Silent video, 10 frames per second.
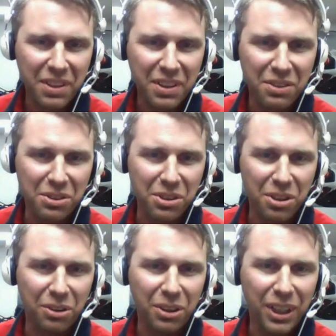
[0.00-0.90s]

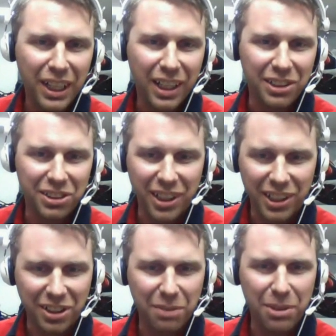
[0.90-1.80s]
So
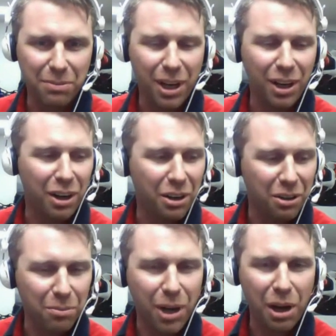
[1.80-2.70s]
it's going to be about a
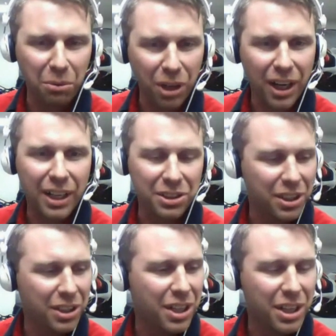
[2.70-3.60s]
100-mile ride.
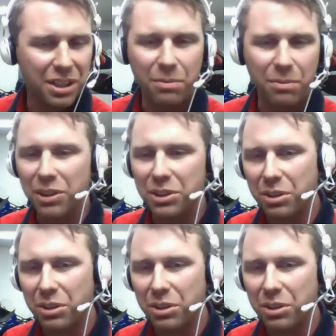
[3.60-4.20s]
It's going to take you about